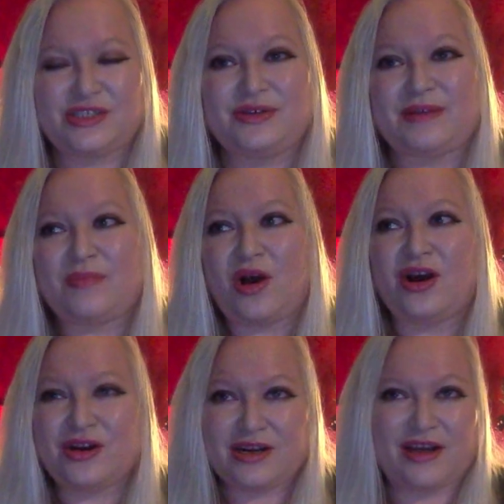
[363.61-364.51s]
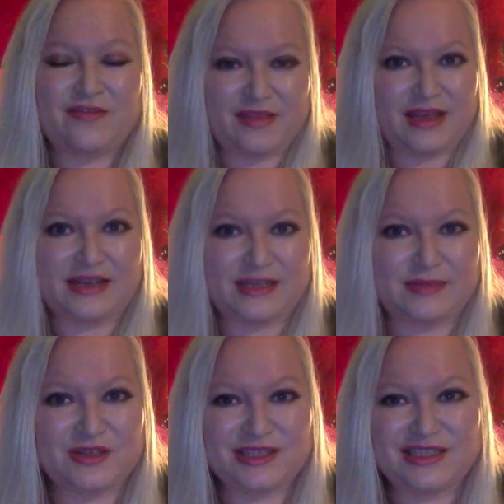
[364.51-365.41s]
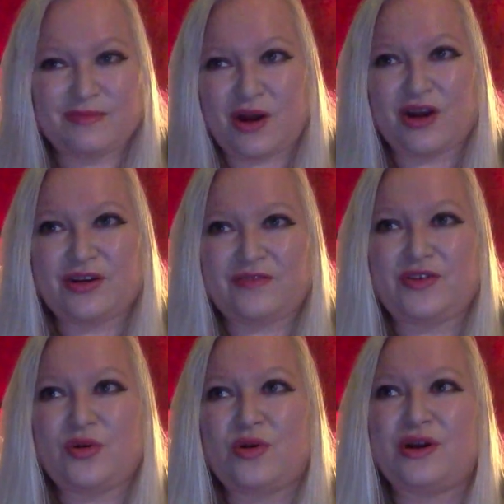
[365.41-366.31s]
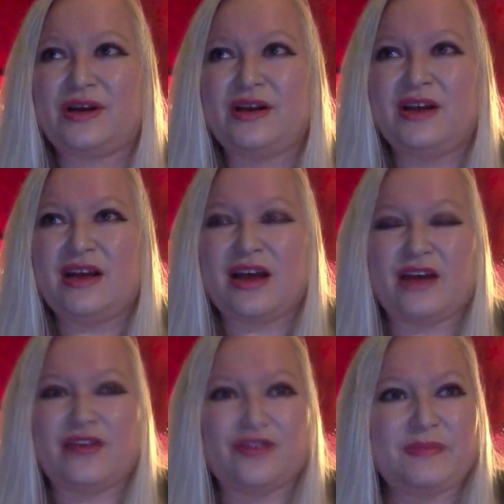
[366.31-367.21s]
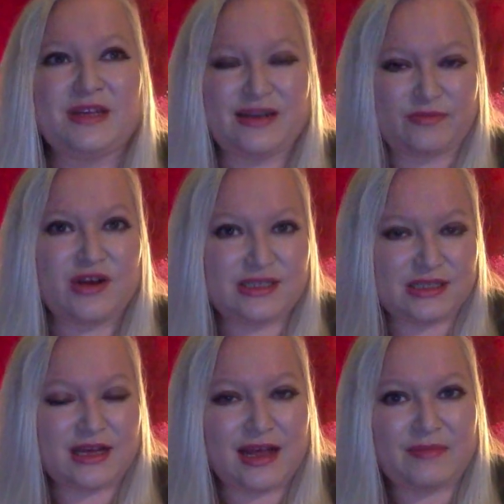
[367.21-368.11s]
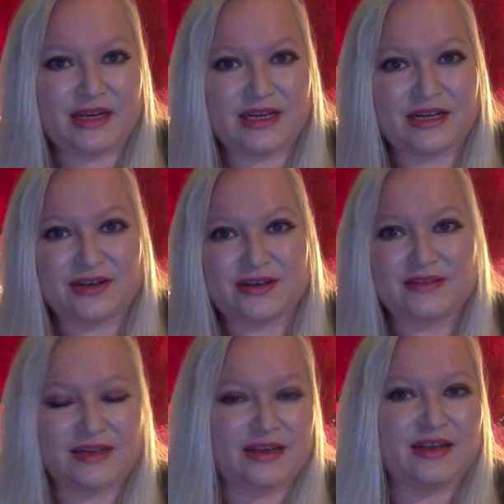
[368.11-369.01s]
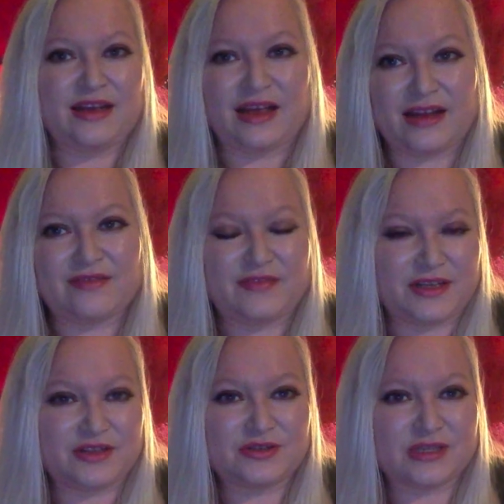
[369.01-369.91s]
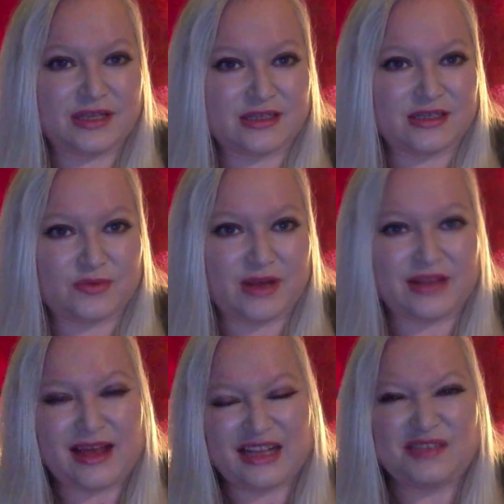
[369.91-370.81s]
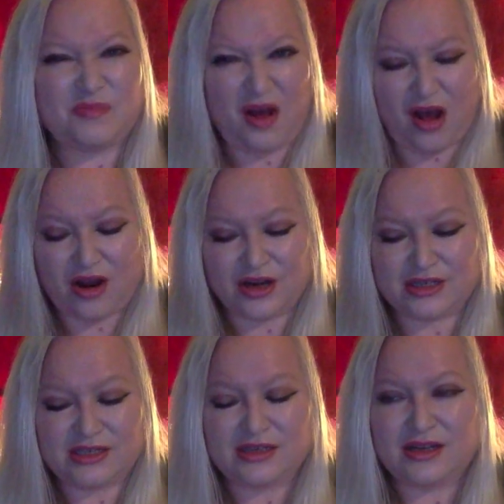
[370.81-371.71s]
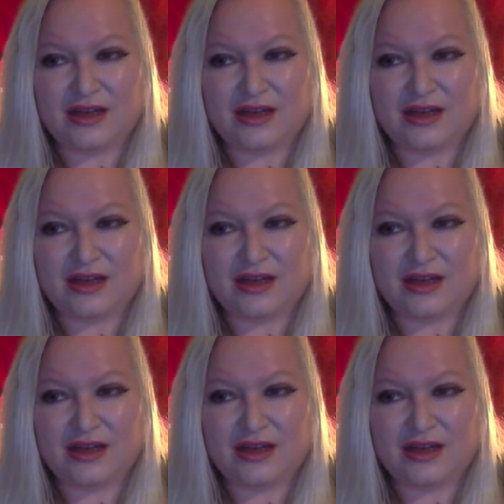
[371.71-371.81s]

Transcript: do it. Part of the experiencing, part of your agreement was to come in here and feel those things as well. That's part